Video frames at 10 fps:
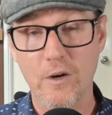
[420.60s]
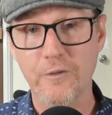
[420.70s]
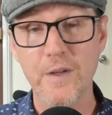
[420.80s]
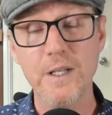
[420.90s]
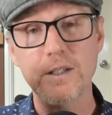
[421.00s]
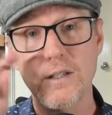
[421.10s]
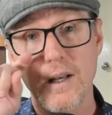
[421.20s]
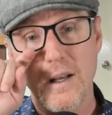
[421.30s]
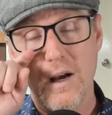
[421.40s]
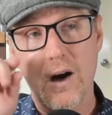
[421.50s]
I'll finish.
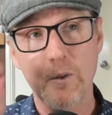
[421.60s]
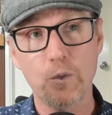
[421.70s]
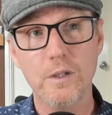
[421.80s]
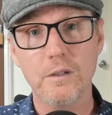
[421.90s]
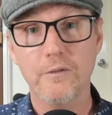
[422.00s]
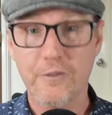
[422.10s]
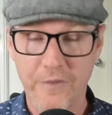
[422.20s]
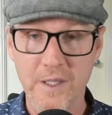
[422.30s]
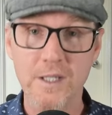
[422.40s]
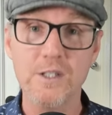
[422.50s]
I will
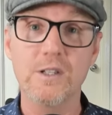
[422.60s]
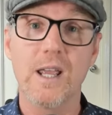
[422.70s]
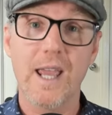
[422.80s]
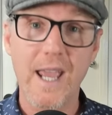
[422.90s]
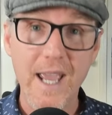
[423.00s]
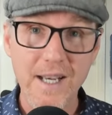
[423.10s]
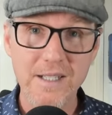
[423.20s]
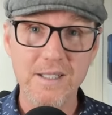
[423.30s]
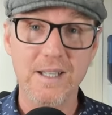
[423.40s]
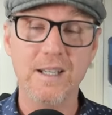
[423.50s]
finish
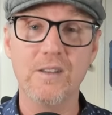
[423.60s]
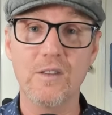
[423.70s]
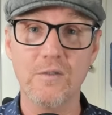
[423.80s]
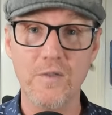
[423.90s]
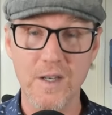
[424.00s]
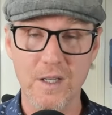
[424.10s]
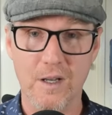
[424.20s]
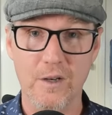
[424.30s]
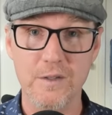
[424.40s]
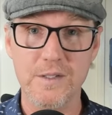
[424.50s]
editing the
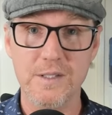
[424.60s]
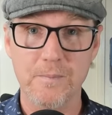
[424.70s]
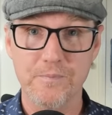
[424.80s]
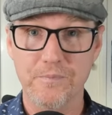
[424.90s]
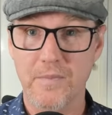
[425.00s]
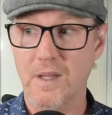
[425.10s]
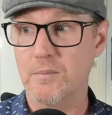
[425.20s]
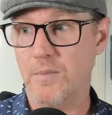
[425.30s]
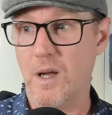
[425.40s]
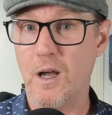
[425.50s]
videos,
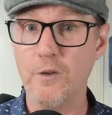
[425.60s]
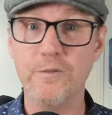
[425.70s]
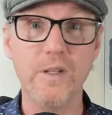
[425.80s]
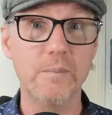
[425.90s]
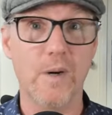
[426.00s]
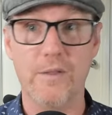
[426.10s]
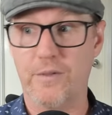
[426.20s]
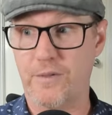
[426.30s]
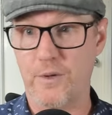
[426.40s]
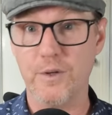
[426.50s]
hopefully by
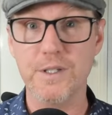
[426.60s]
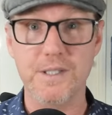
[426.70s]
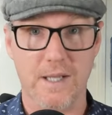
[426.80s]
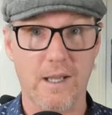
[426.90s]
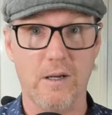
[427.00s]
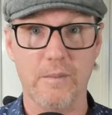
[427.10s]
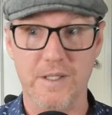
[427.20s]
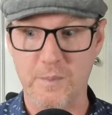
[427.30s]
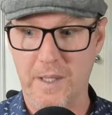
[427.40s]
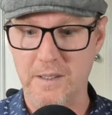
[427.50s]
Thursday. I'm
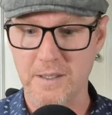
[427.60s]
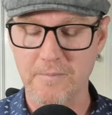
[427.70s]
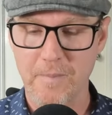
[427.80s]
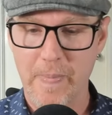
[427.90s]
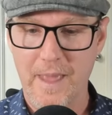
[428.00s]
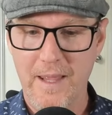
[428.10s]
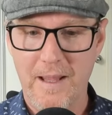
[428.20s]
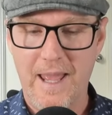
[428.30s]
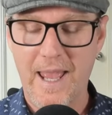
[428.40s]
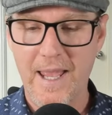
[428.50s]
expecting,
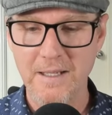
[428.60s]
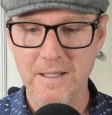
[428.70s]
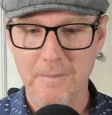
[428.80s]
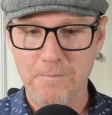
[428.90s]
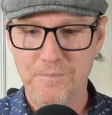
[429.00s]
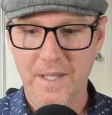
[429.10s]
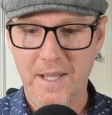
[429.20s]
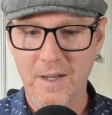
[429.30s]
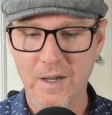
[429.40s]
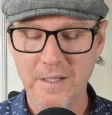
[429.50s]
and
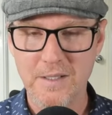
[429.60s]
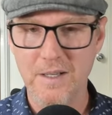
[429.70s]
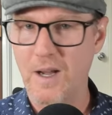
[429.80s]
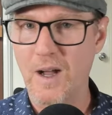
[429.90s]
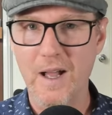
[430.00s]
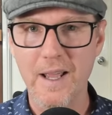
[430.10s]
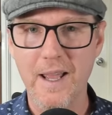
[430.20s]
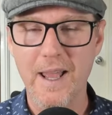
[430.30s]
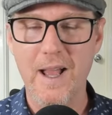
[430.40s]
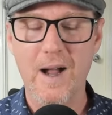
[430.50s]
can I?
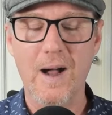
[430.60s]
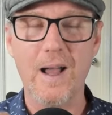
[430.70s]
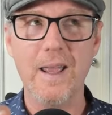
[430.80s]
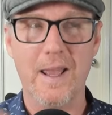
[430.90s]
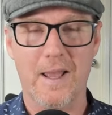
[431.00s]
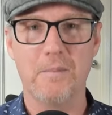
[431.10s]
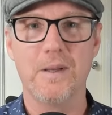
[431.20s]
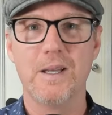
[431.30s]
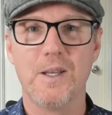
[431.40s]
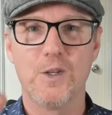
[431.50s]
I I
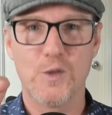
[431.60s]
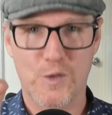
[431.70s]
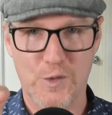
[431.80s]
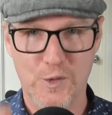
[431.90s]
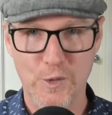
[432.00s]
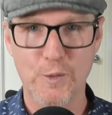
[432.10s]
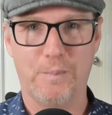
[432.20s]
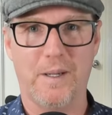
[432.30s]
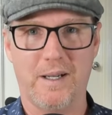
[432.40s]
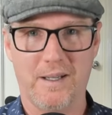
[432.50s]
am
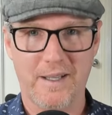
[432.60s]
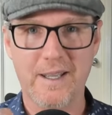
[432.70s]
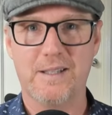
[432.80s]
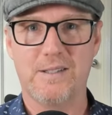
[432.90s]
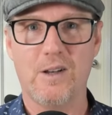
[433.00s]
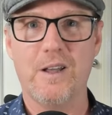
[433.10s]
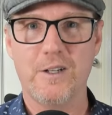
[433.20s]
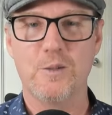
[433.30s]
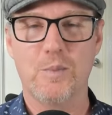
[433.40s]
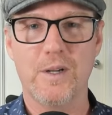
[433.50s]
super
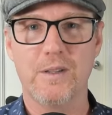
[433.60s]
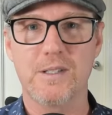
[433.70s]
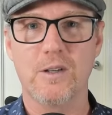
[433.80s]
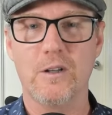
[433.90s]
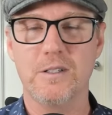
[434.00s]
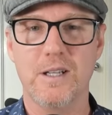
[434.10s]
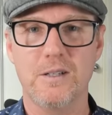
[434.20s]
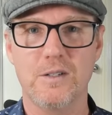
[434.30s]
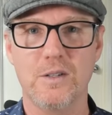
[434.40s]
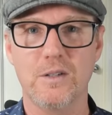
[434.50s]
excited to bring this
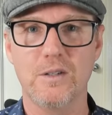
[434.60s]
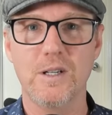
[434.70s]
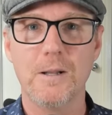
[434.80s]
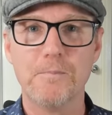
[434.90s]
content to you.